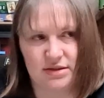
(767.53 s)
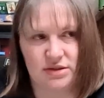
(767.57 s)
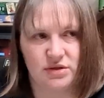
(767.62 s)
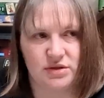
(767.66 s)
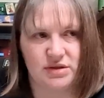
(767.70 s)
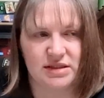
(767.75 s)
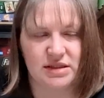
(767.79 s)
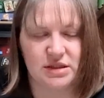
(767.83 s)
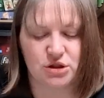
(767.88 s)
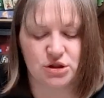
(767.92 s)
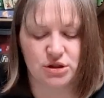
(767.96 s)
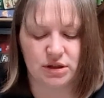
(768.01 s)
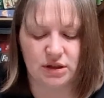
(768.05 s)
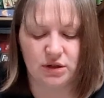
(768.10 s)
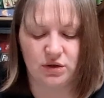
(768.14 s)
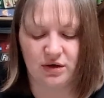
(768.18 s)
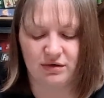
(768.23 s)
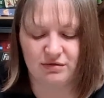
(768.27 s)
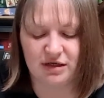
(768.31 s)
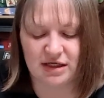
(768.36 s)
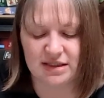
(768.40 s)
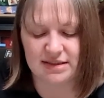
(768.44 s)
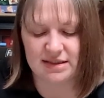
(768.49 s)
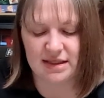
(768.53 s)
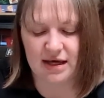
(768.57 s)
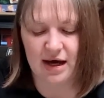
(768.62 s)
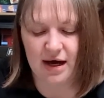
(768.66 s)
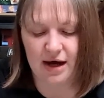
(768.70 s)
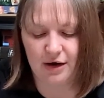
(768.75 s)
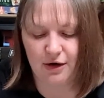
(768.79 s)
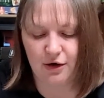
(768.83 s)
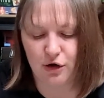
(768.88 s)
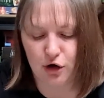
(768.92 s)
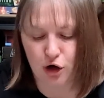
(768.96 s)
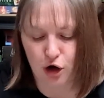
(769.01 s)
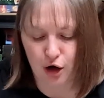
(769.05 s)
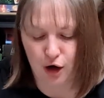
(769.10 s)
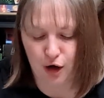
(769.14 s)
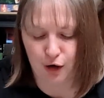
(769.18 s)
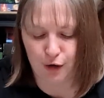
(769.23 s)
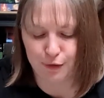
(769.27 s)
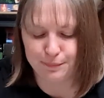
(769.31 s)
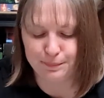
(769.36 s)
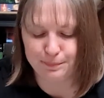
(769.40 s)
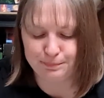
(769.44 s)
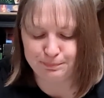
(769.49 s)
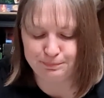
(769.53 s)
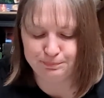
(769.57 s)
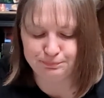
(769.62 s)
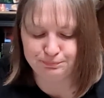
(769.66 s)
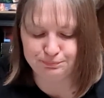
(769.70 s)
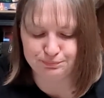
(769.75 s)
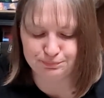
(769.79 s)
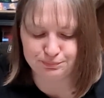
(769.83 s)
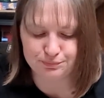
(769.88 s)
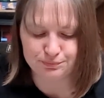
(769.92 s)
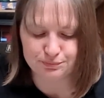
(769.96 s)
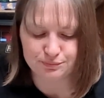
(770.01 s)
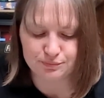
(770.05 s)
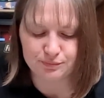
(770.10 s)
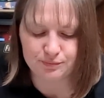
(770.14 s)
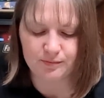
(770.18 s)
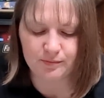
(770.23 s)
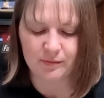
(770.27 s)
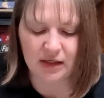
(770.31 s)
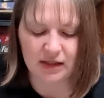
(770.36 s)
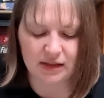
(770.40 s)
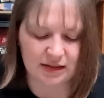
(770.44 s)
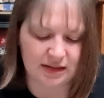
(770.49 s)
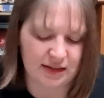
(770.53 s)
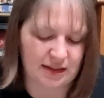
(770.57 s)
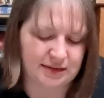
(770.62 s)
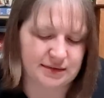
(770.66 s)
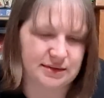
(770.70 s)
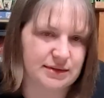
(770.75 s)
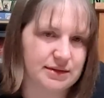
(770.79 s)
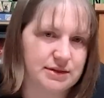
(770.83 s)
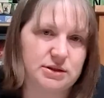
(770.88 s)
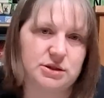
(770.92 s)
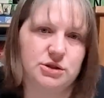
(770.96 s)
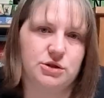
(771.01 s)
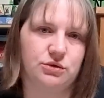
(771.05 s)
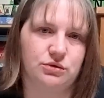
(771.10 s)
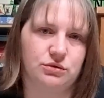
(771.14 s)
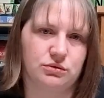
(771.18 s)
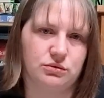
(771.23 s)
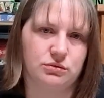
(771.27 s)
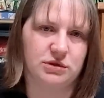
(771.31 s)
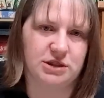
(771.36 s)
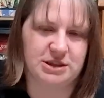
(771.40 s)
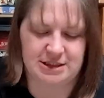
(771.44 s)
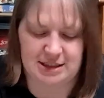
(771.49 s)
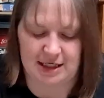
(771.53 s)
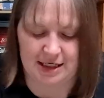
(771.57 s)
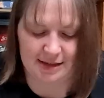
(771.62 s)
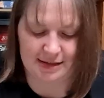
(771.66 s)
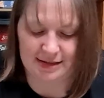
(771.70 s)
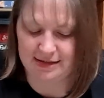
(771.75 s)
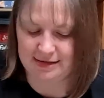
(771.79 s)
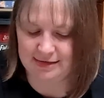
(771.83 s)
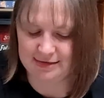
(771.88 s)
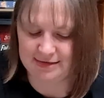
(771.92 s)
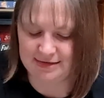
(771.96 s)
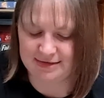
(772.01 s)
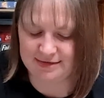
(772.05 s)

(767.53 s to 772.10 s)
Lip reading: So essentially, whoever has the higher card gets to attack next.